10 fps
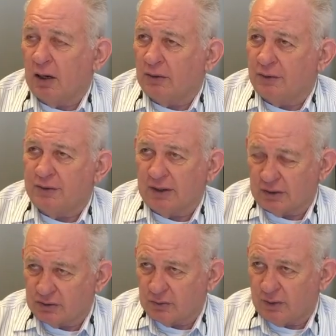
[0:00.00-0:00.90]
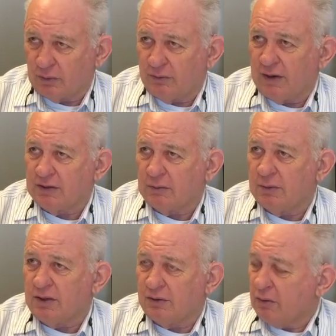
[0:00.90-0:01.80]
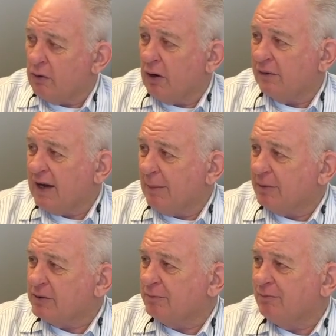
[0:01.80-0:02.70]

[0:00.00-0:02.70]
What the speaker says: other things, we were being thrown off campus.